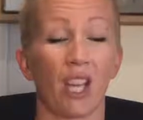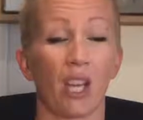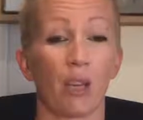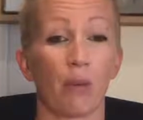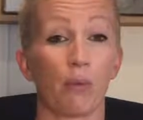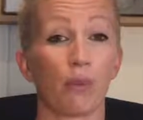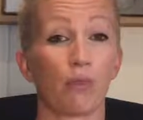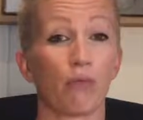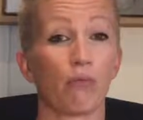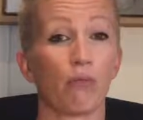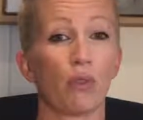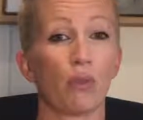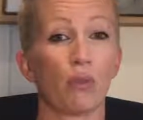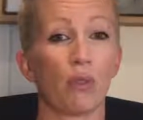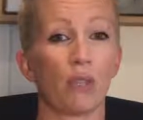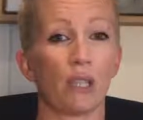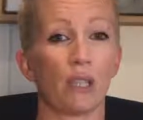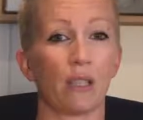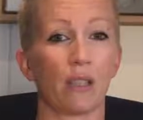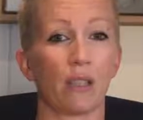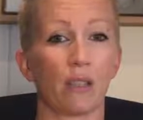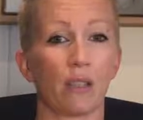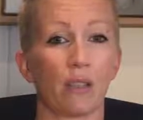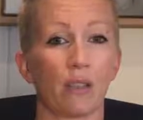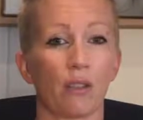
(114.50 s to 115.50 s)
He was
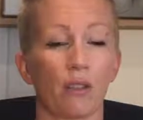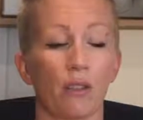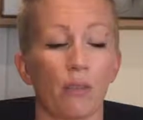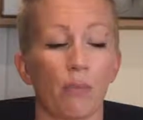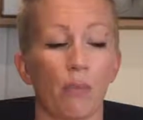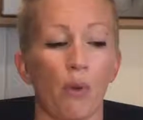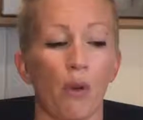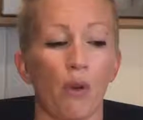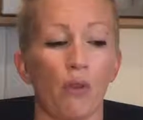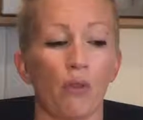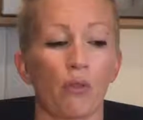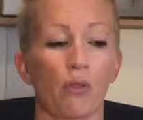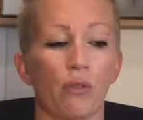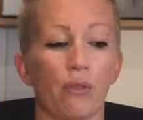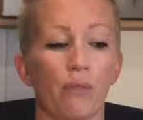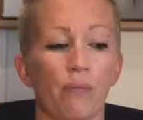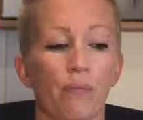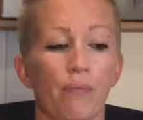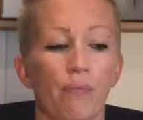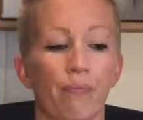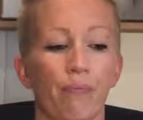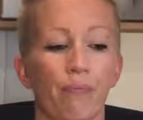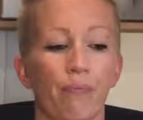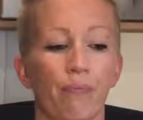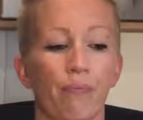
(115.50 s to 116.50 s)
rooted to the spot.
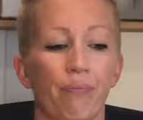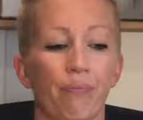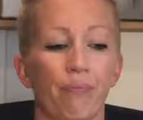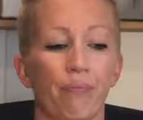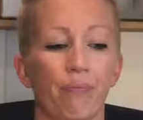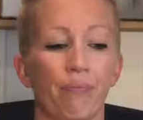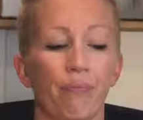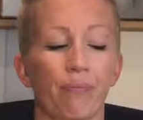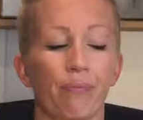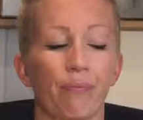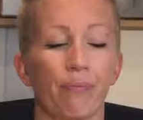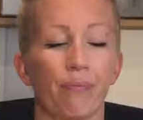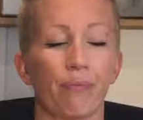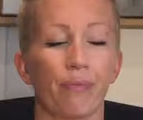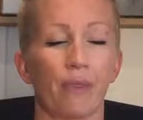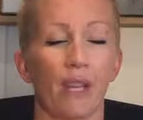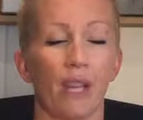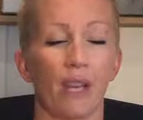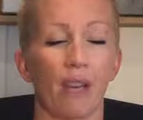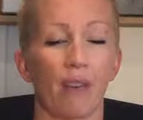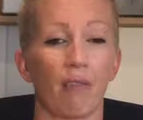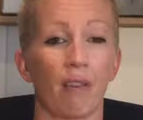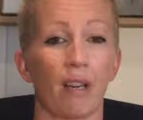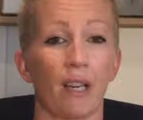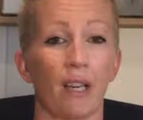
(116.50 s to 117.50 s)

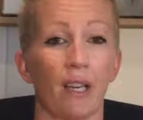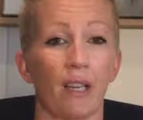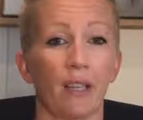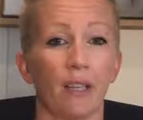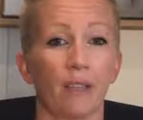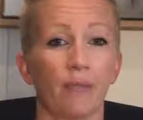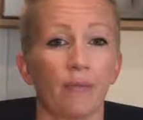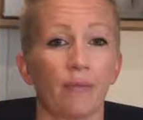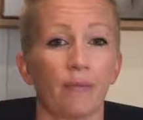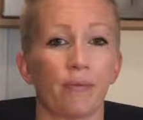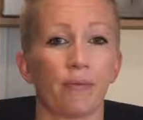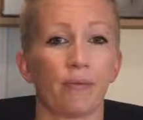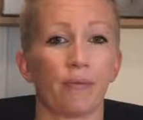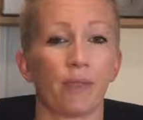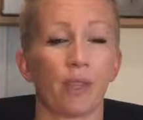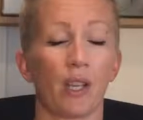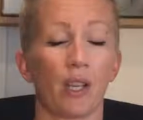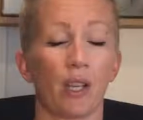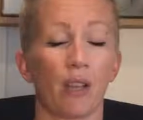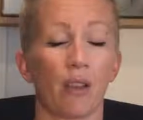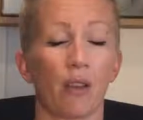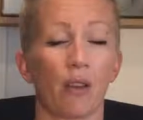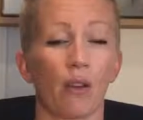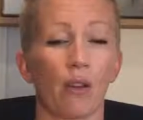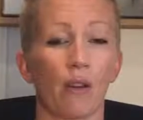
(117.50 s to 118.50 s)
"They're right,"
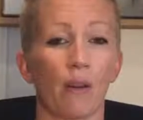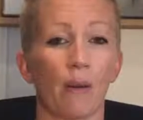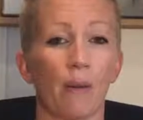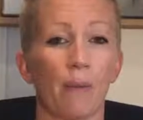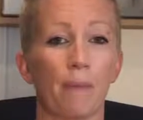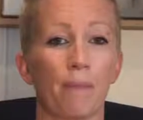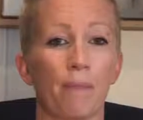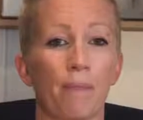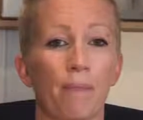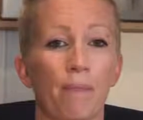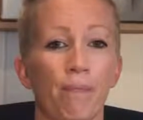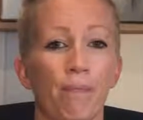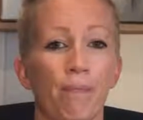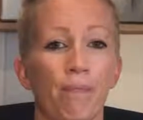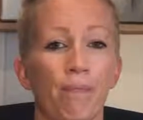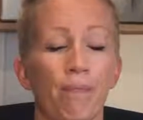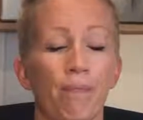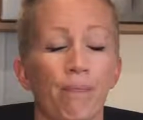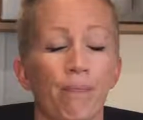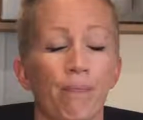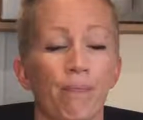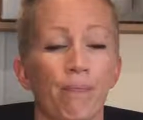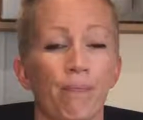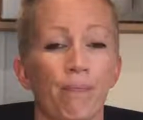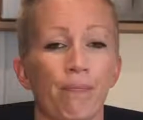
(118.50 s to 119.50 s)
he thought.
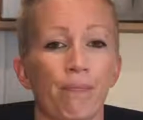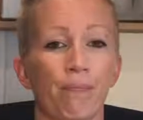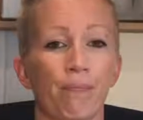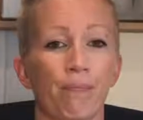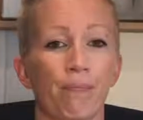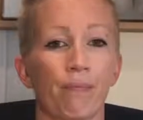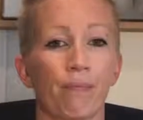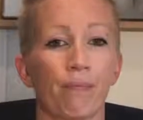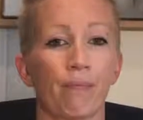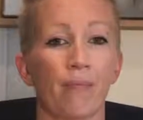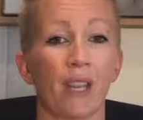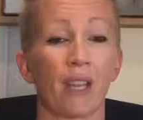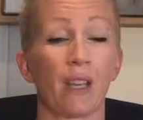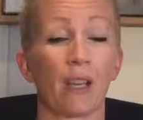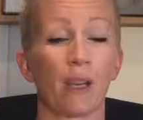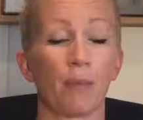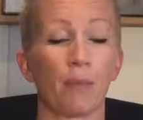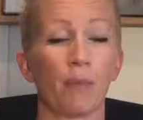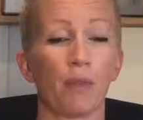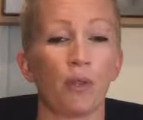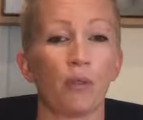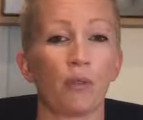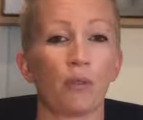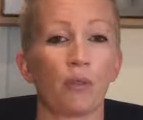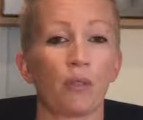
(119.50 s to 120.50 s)

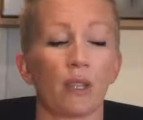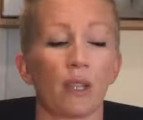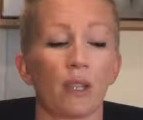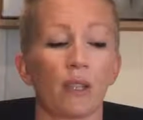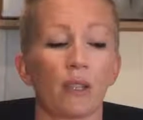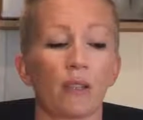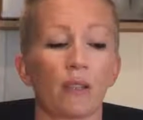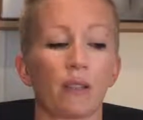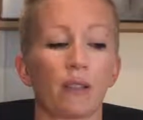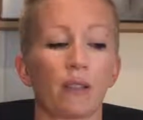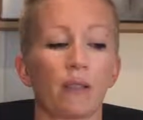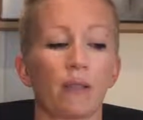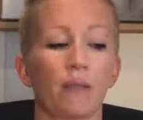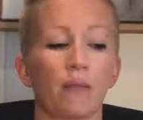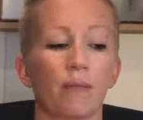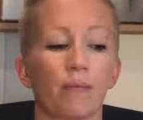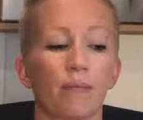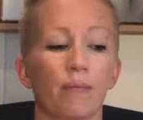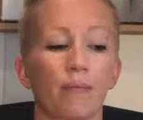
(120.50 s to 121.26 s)
"I'm useless.